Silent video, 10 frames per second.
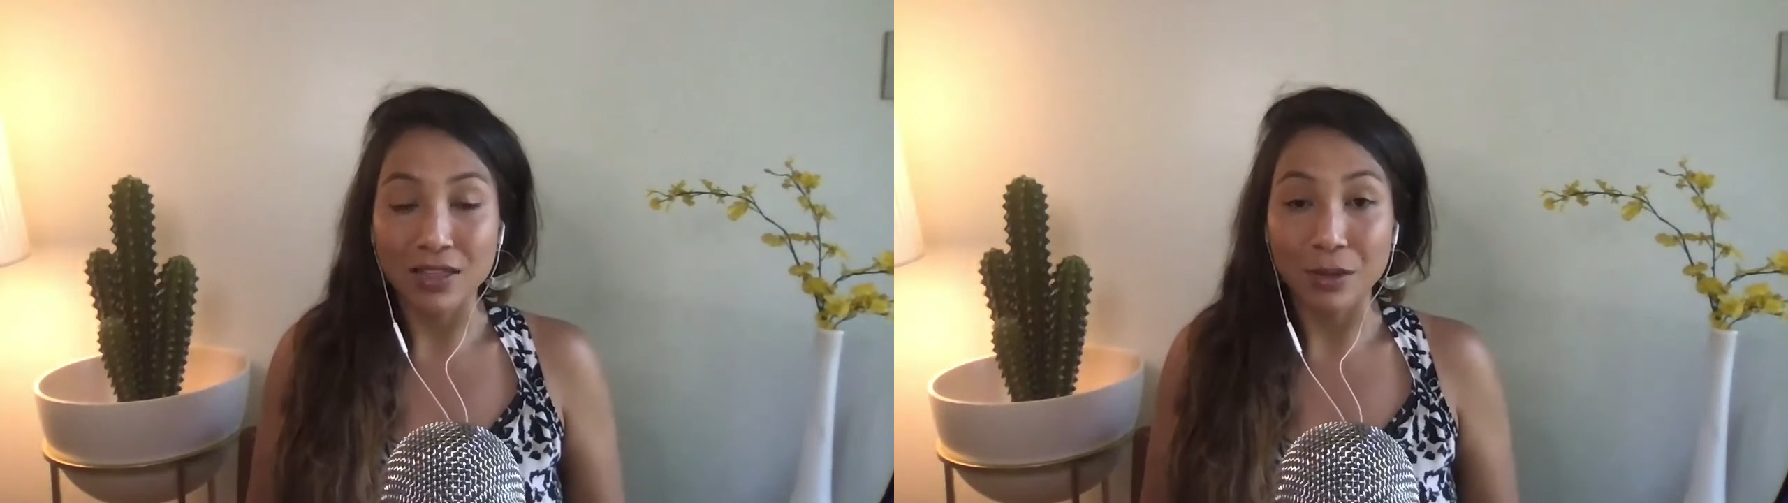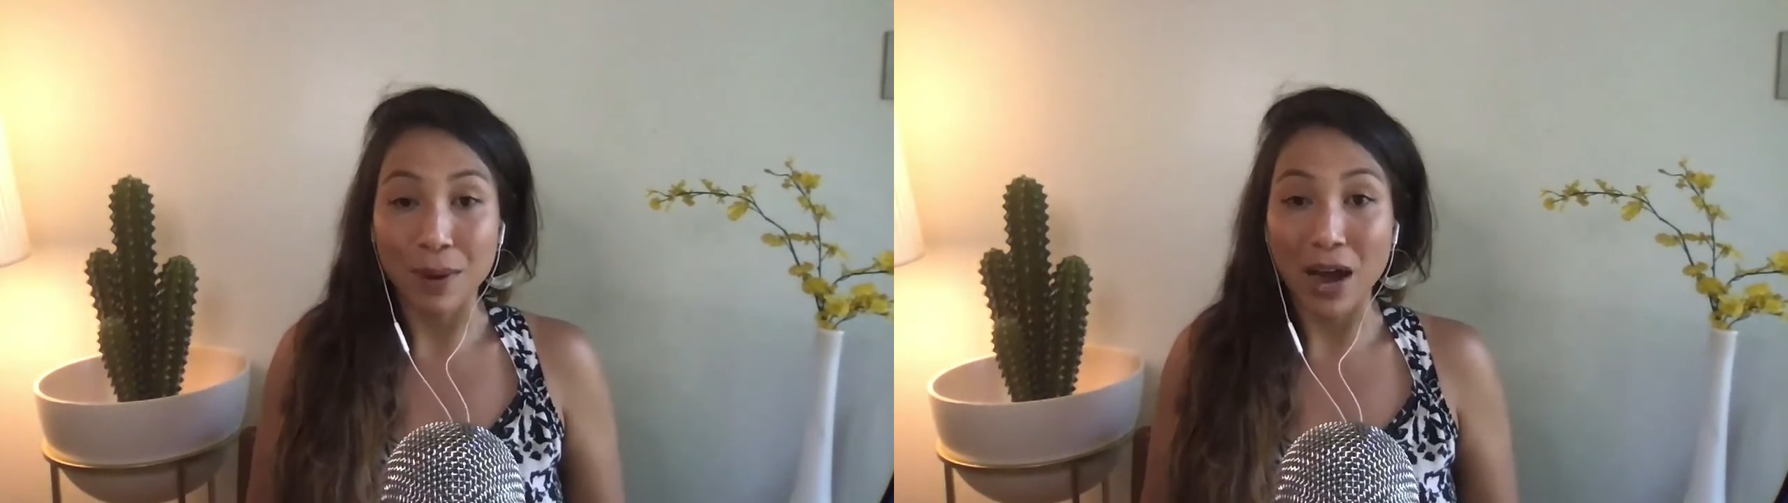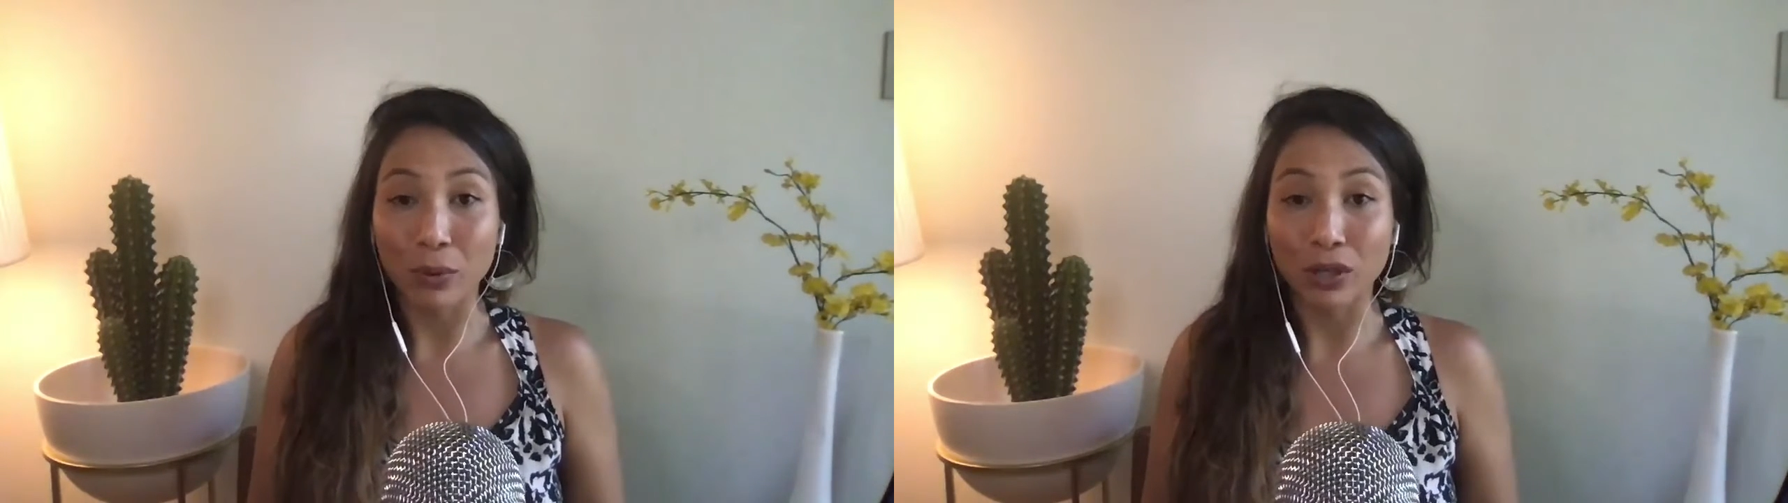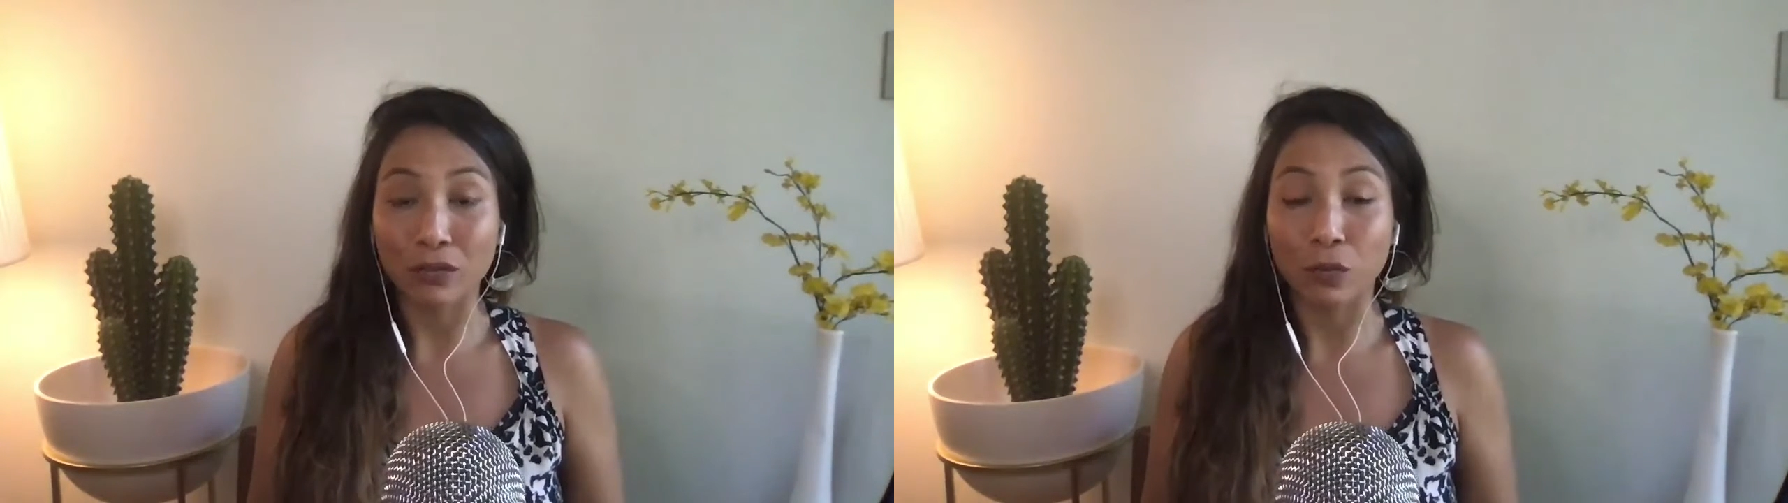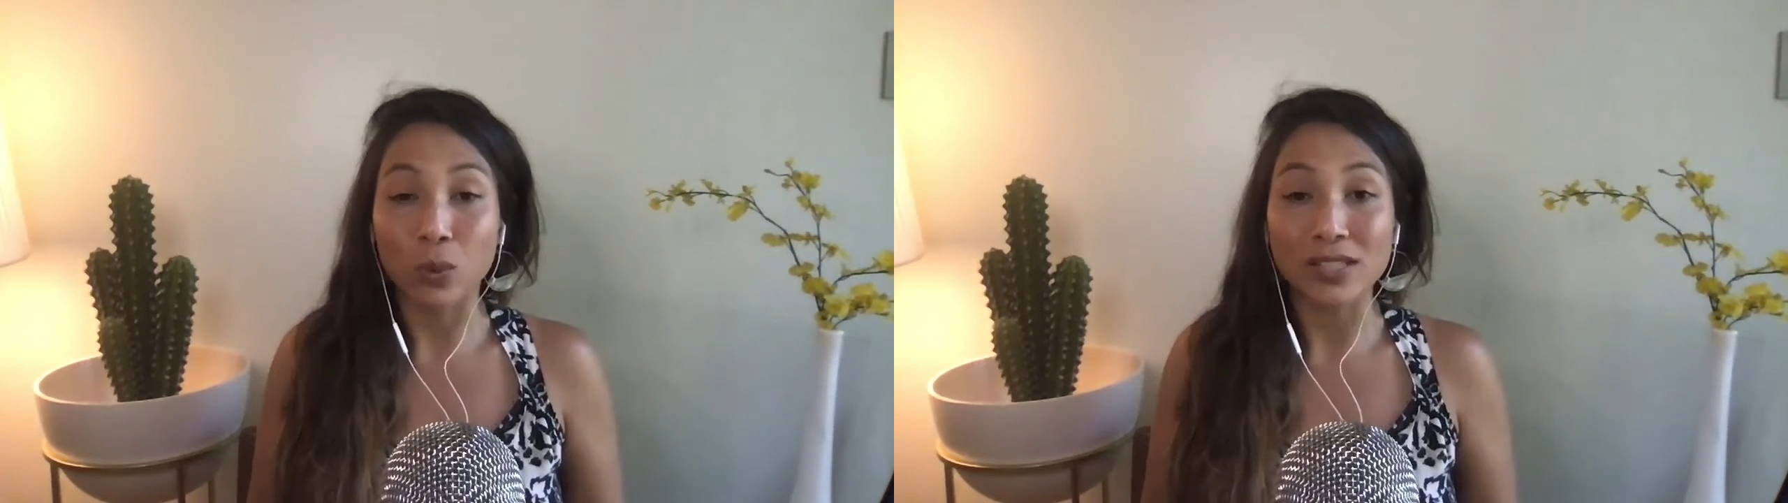the power
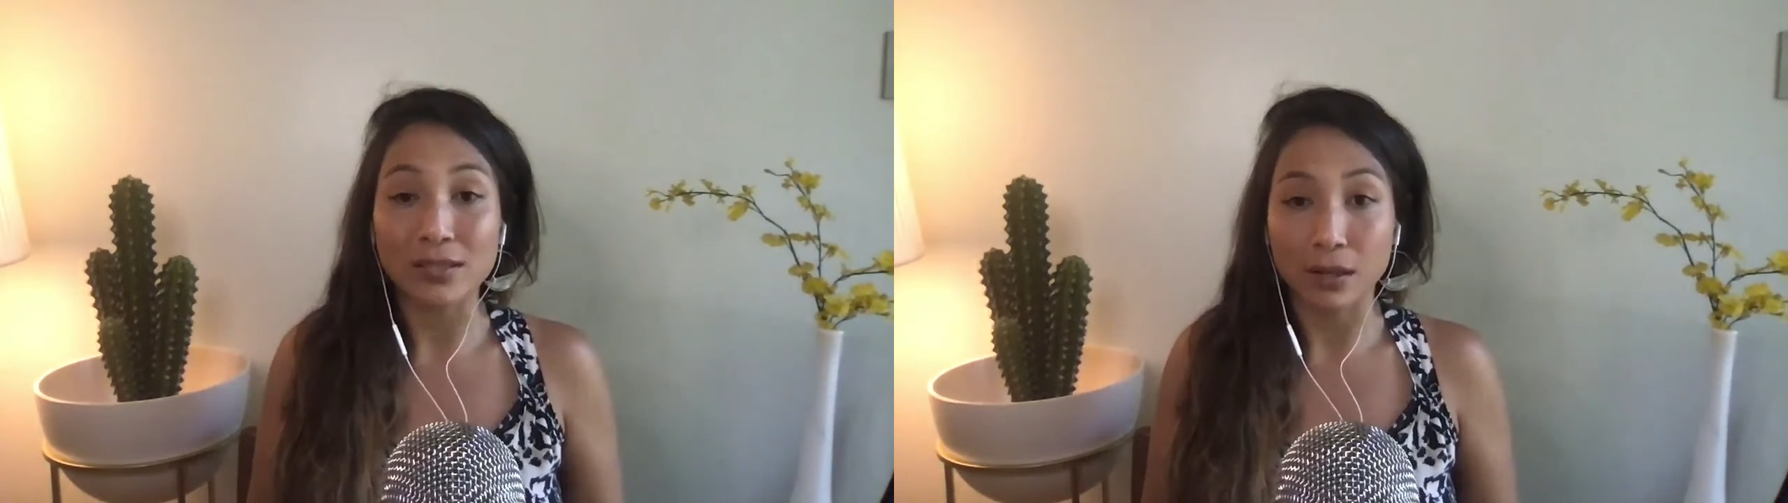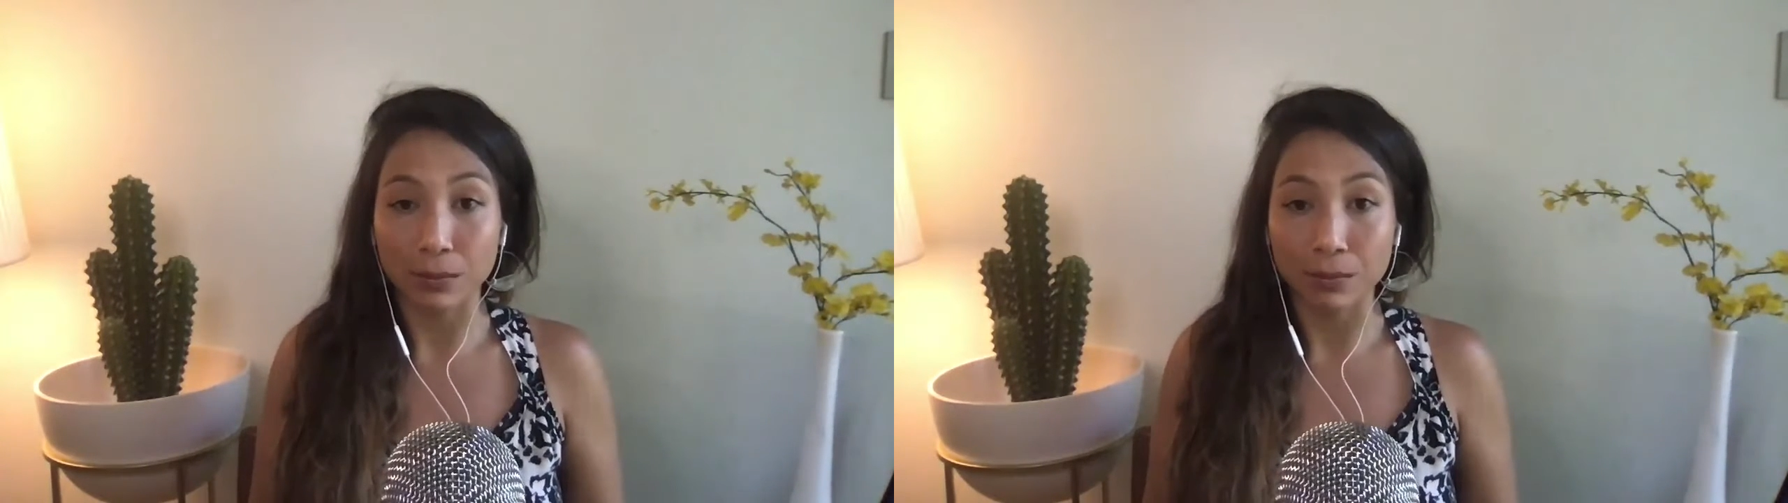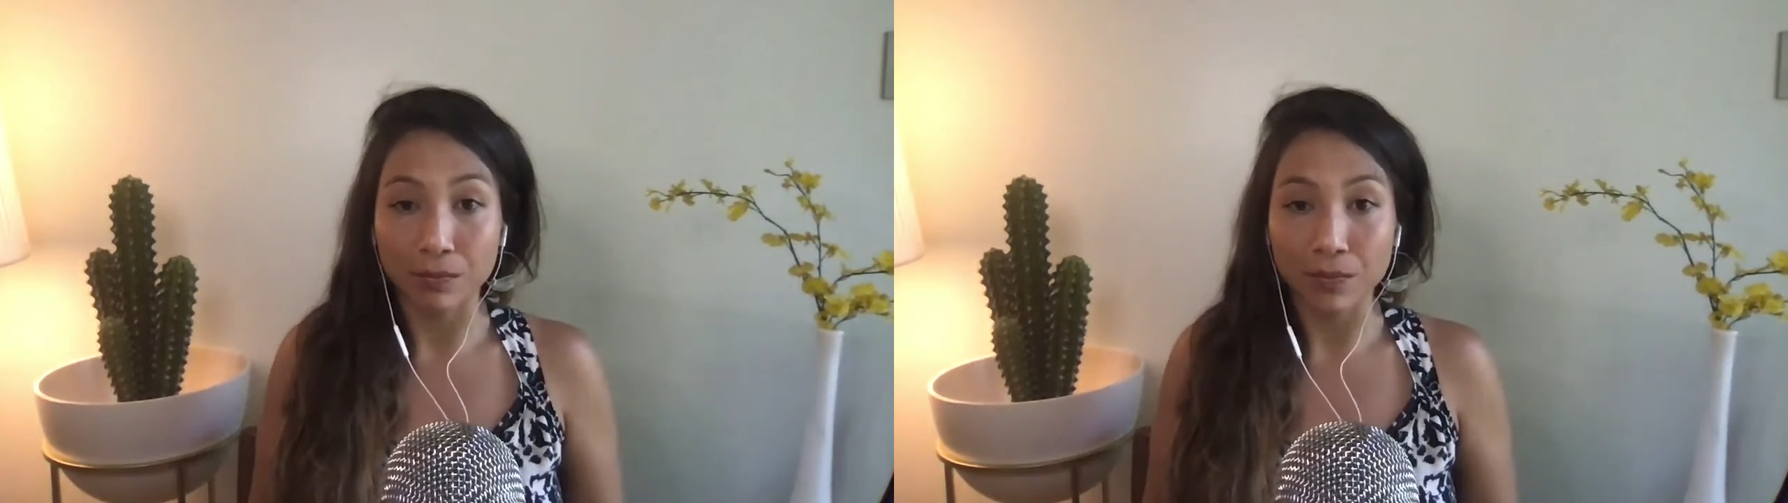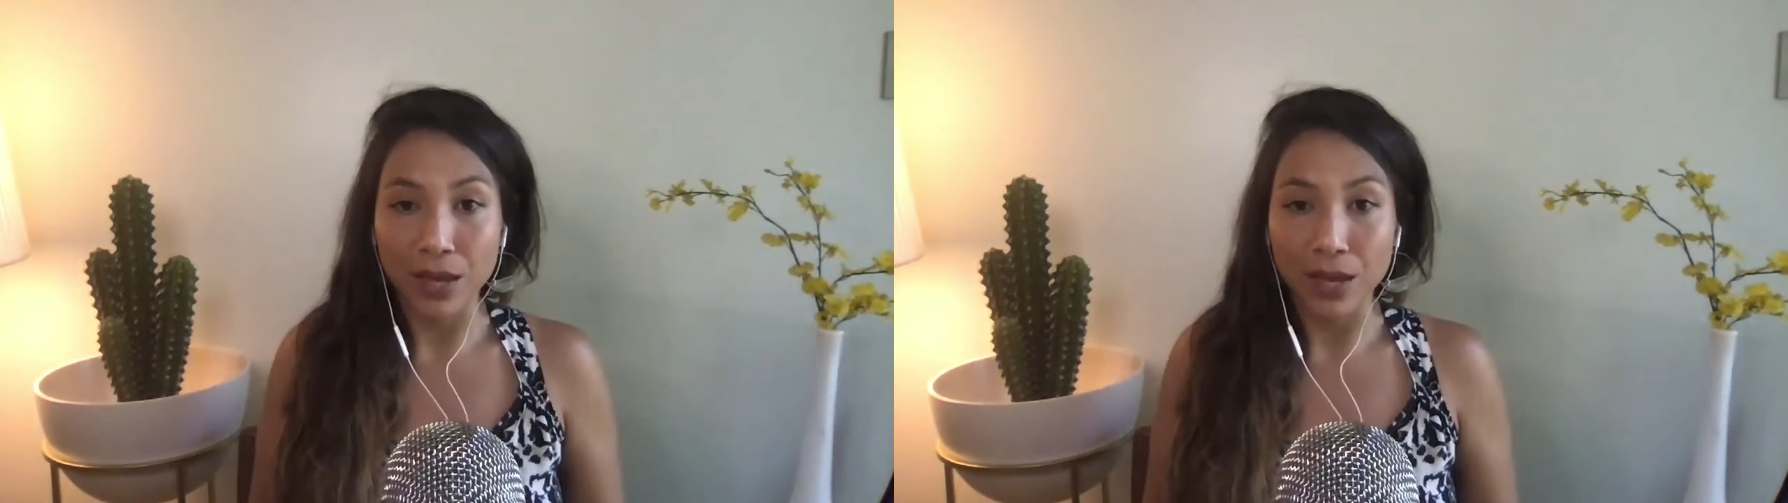of wisdom.